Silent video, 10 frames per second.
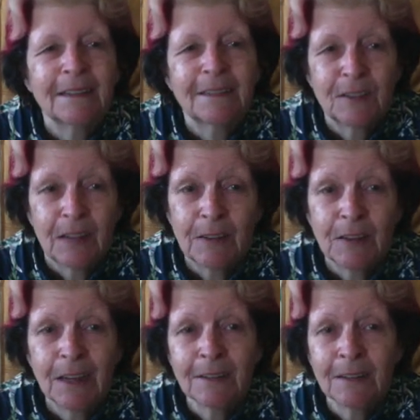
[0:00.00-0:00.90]
There is
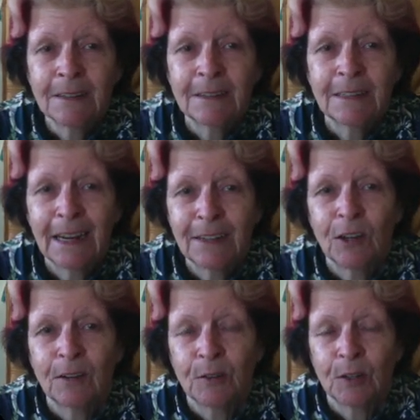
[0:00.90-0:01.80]
excellent
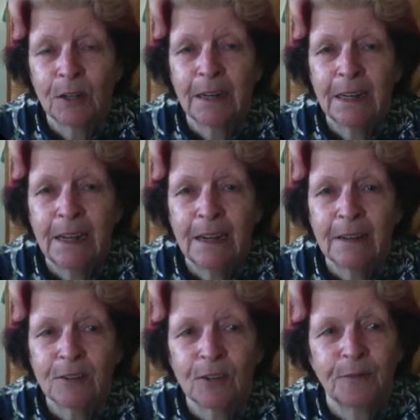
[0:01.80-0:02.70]
tactile variety here.
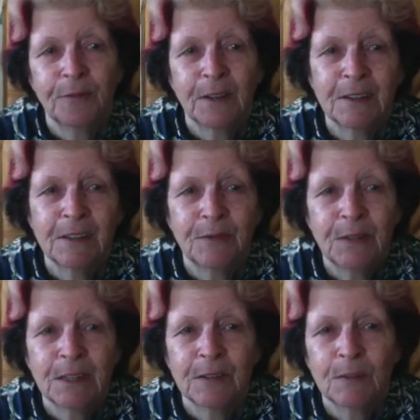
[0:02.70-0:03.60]
The soft fuzzy
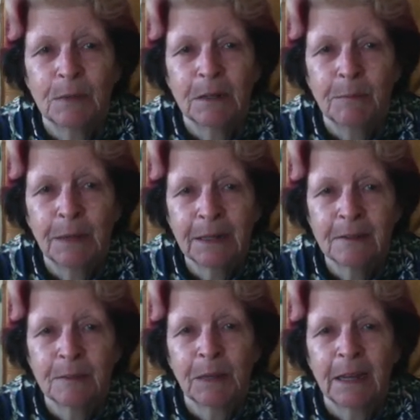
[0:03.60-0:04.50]
spheres of the billy
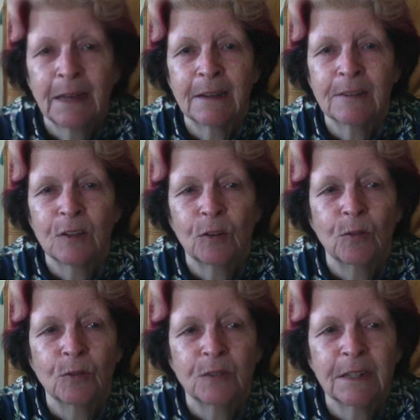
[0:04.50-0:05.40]
buttons play against the
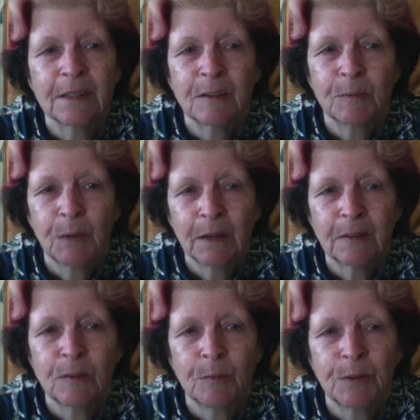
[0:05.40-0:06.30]
coarse dense
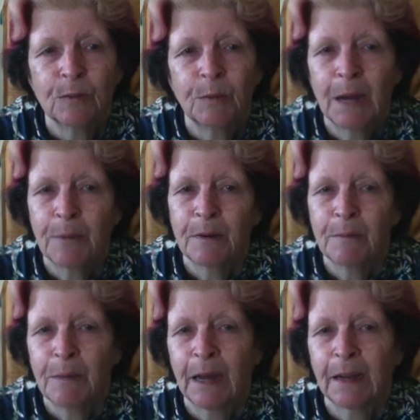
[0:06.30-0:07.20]
spikes, the brittle papery
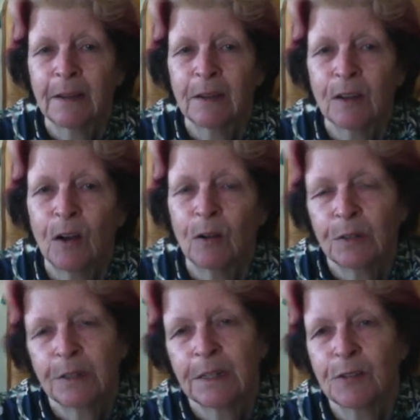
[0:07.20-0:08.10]
bark and the cold
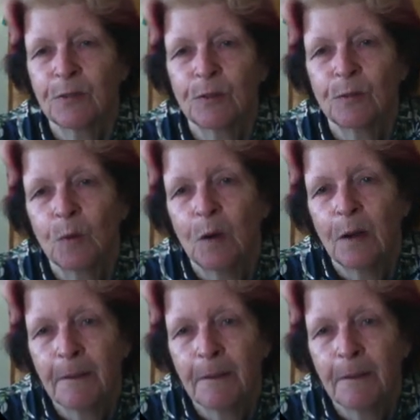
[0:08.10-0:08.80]
industrial wire.